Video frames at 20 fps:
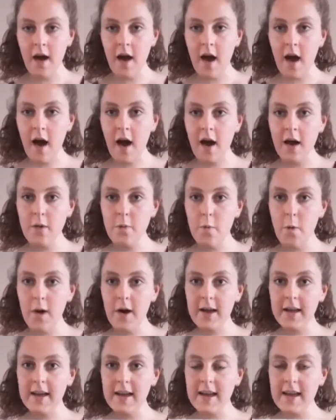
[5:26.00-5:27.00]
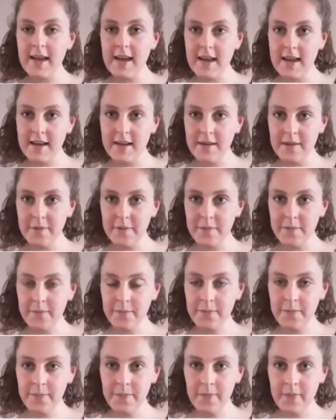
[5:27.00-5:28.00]
I work in
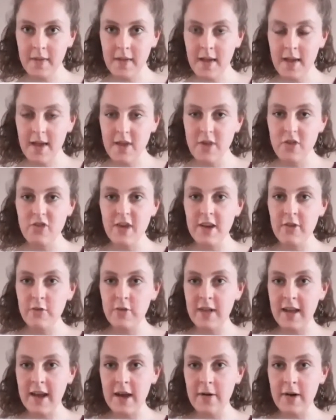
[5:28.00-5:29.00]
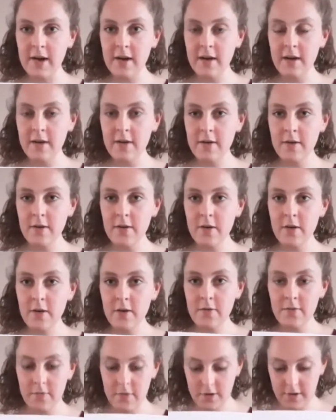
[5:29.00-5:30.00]
a general area.
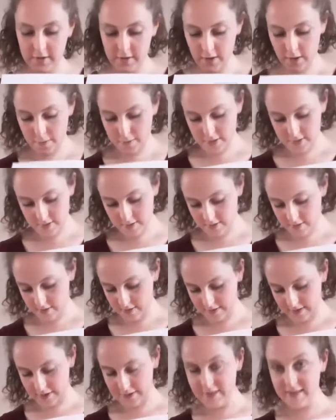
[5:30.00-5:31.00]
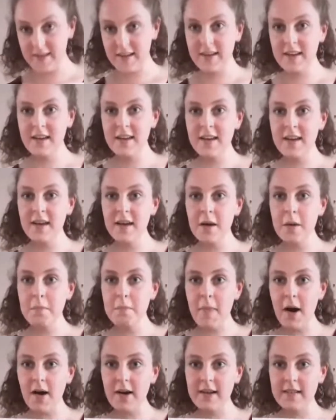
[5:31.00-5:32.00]
For example, I've written
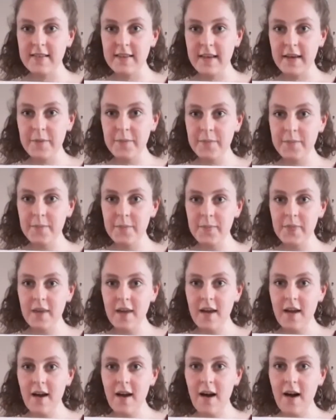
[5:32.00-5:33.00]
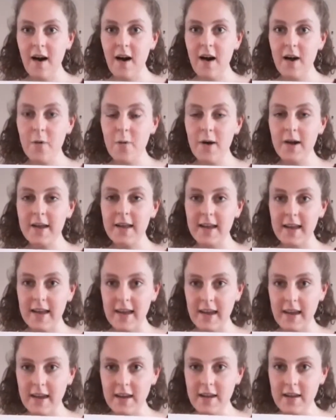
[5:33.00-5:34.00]
marketing. I work
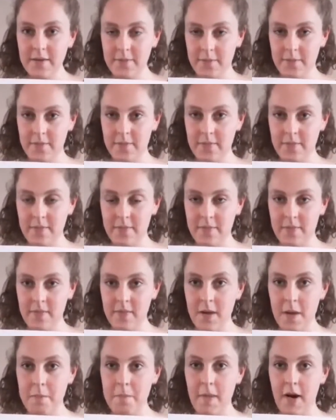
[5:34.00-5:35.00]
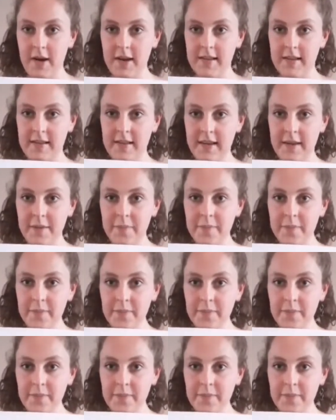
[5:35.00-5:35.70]
in marketing.